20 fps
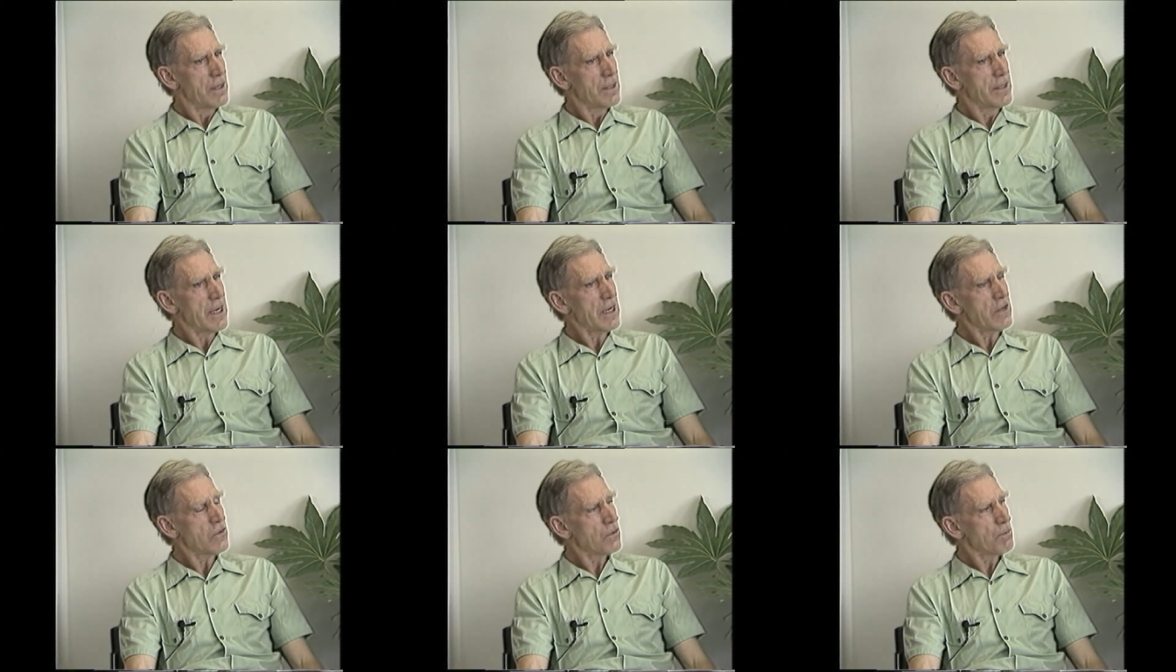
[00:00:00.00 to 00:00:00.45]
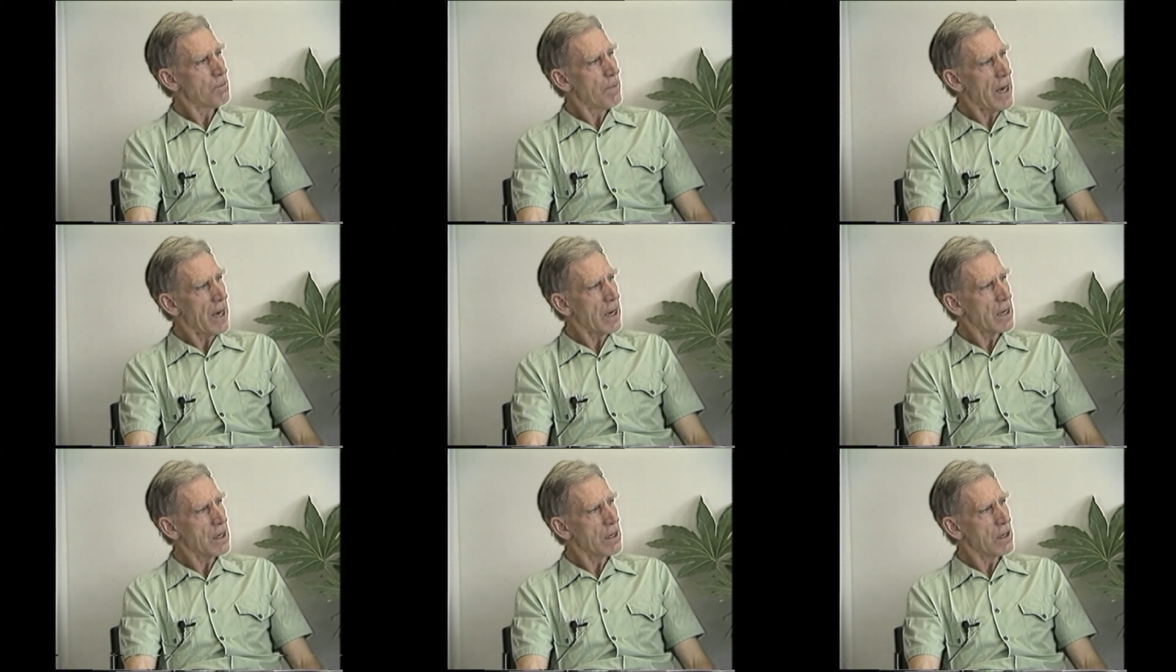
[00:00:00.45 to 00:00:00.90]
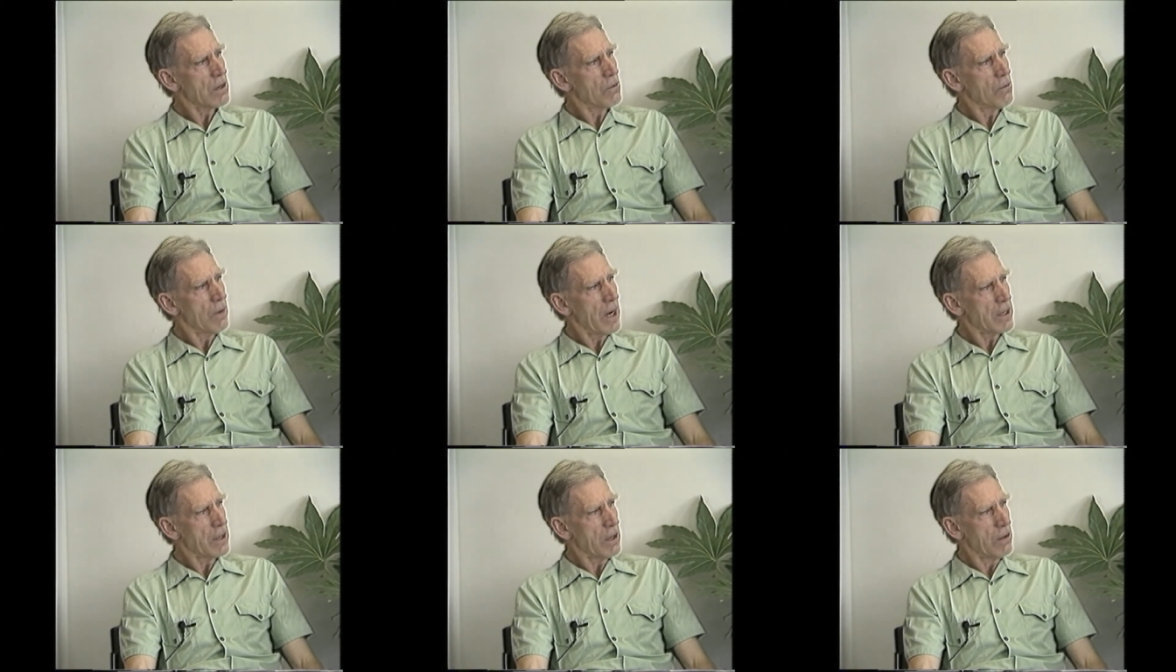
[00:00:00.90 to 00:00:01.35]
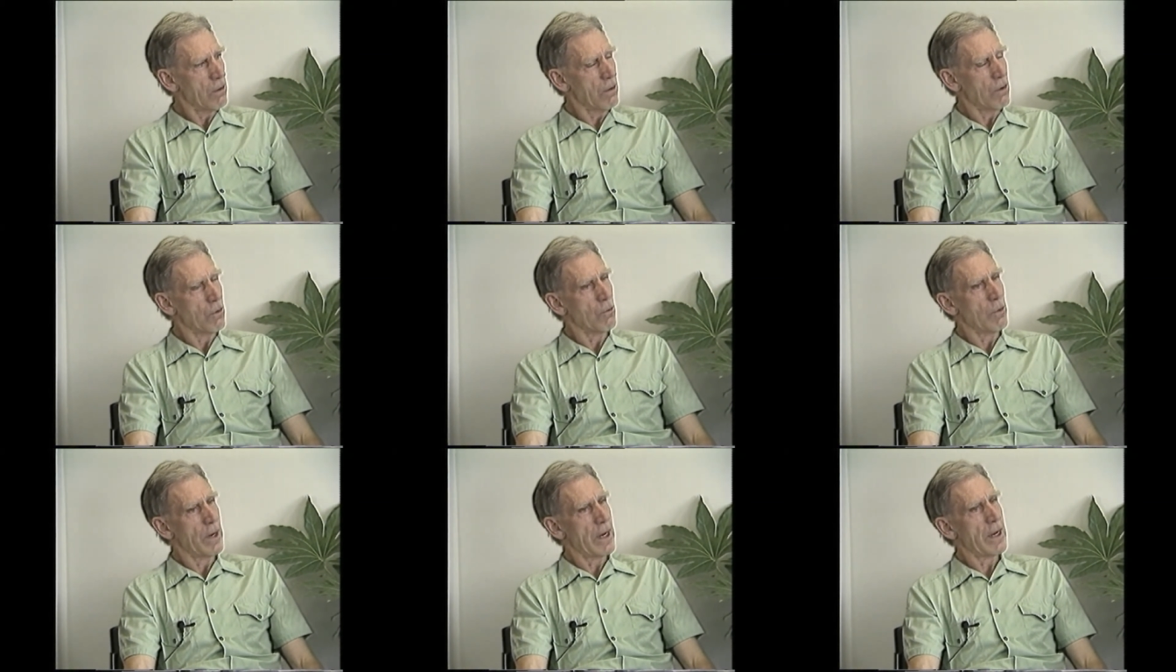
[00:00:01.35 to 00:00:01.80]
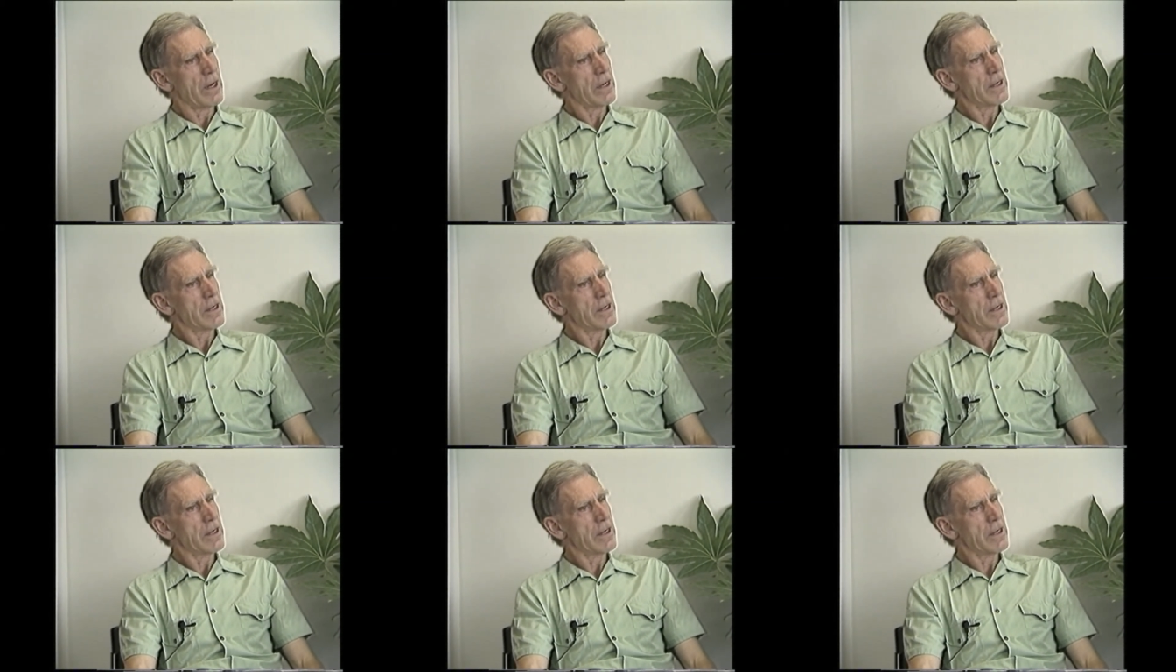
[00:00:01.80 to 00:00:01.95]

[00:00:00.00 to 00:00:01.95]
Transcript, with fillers: dates back quite a long way.